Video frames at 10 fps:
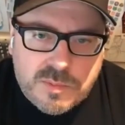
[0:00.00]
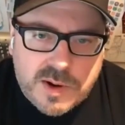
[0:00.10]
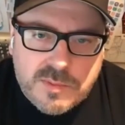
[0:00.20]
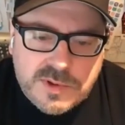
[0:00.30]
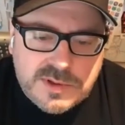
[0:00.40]

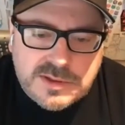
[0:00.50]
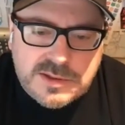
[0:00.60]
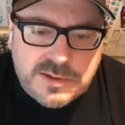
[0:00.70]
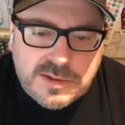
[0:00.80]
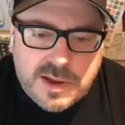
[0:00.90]
"Why don't we
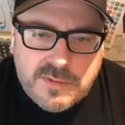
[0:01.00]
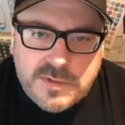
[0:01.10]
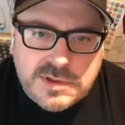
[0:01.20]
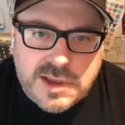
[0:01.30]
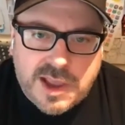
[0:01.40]
just have
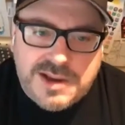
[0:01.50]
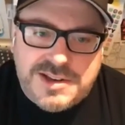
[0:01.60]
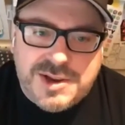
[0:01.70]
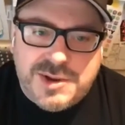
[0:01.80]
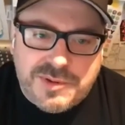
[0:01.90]
this guy
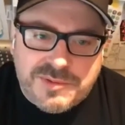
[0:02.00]
do it